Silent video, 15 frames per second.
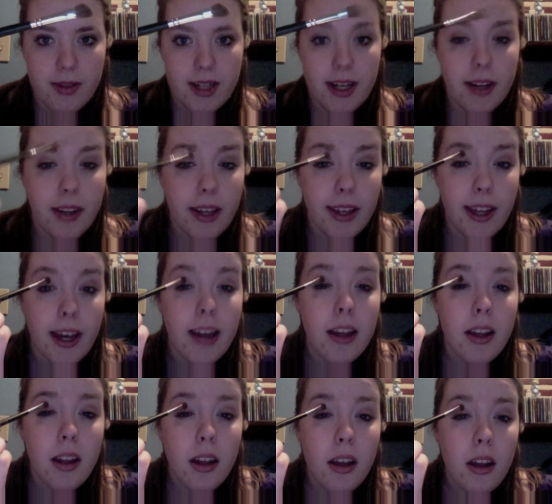down like that,
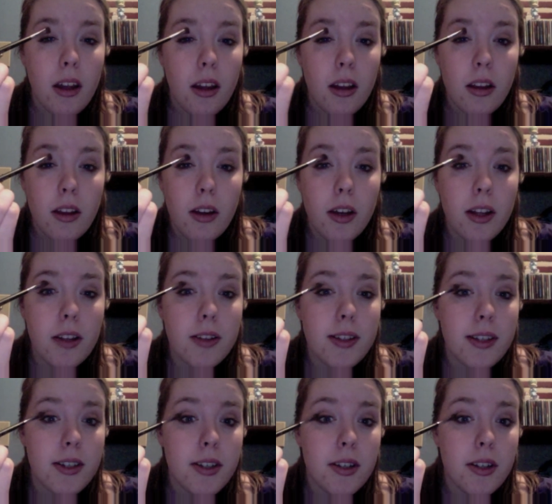you can use
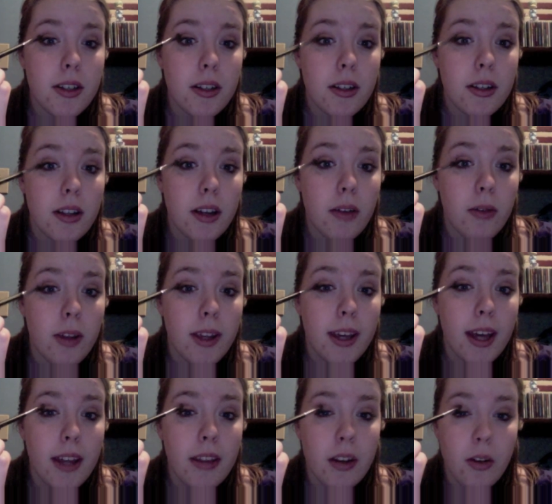it to like really
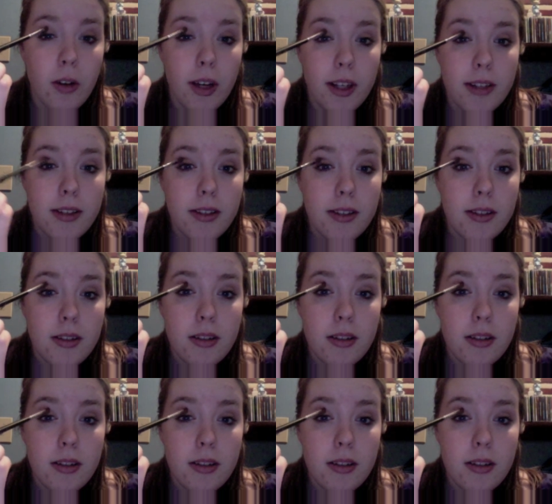get in the crease